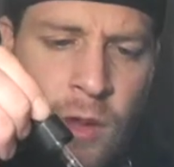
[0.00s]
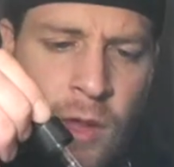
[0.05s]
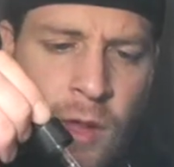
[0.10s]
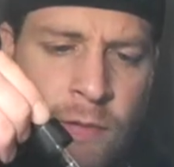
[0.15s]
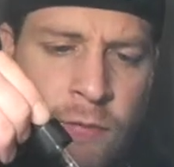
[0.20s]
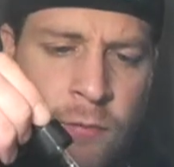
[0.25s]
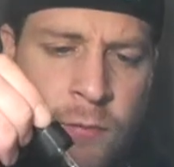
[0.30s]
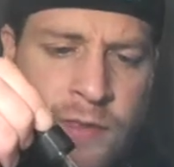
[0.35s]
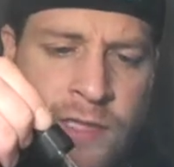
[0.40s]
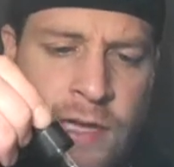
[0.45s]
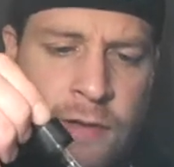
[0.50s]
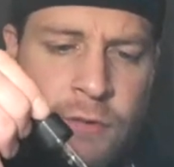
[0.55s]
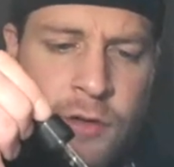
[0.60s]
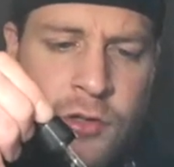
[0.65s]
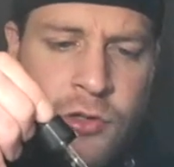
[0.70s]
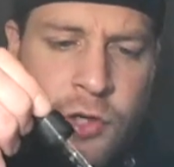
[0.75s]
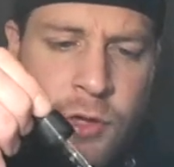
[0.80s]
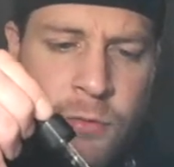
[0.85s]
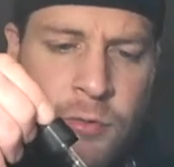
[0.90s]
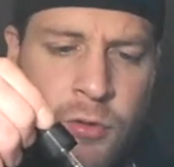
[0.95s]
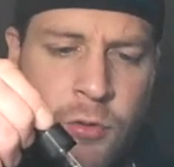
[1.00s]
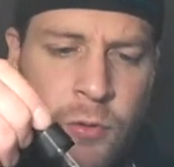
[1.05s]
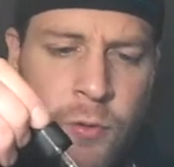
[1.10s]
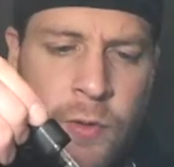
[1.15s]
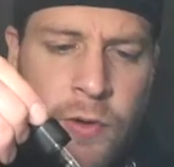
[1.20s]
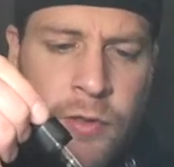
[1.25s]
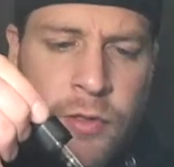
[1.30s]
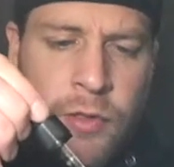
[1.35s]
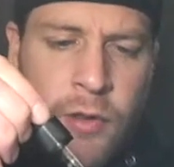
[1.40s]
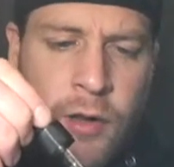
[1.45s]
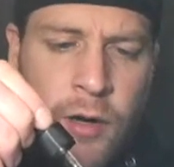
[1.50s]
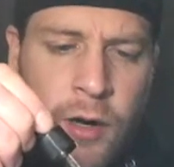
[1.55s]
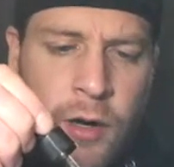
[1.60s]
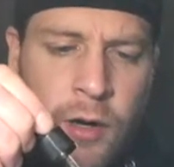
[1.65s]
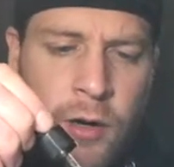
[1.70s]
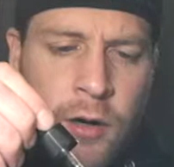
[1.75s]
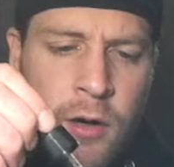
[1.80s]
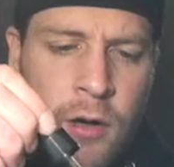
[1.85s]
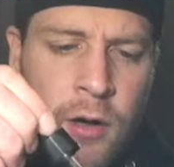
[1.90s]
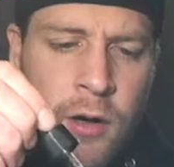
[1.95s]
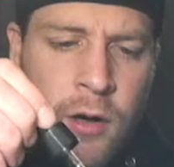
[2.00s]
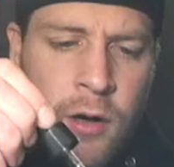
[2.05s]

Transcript: everyone's having trouble with their